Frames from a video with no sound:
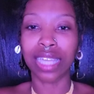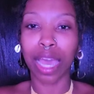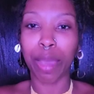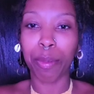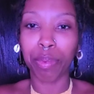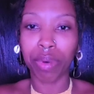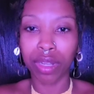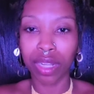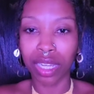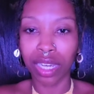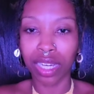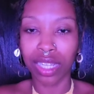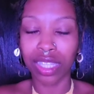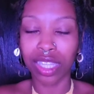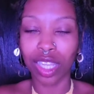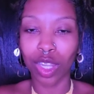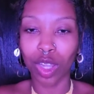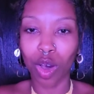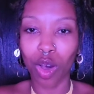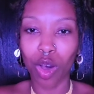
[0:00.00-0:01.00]
is like pulling
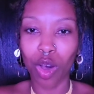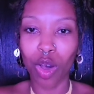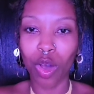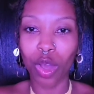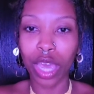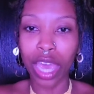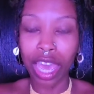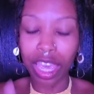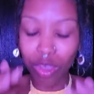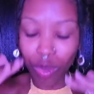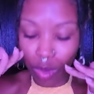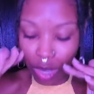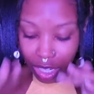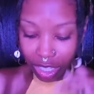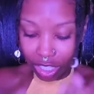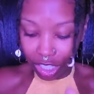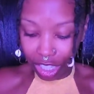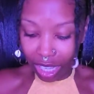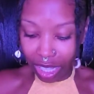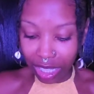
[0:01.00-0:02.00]
us along, and you
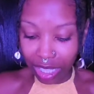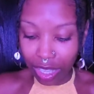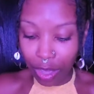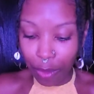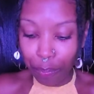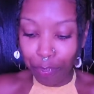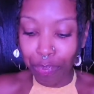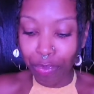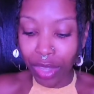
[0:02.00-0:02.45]
can just